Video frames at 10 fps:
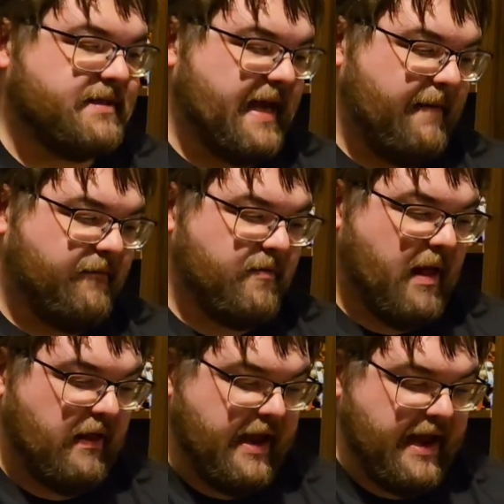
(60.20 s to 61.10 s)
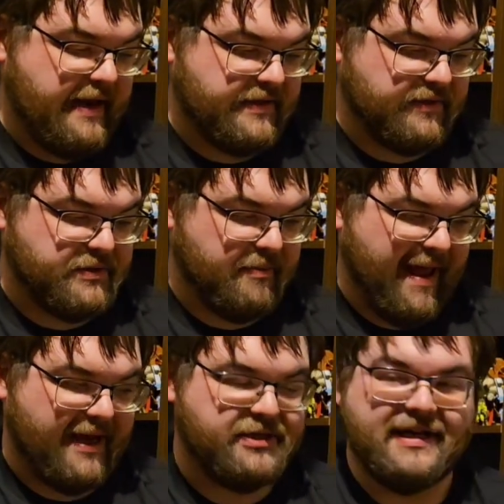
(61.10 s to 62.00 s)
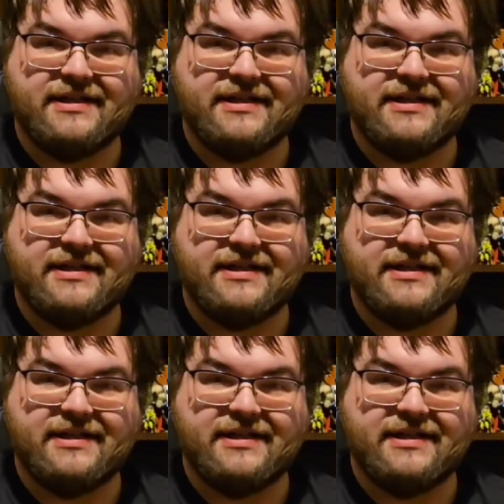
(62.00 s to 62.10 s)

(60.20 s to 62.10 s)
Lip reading: Escape from LA in its original packaging.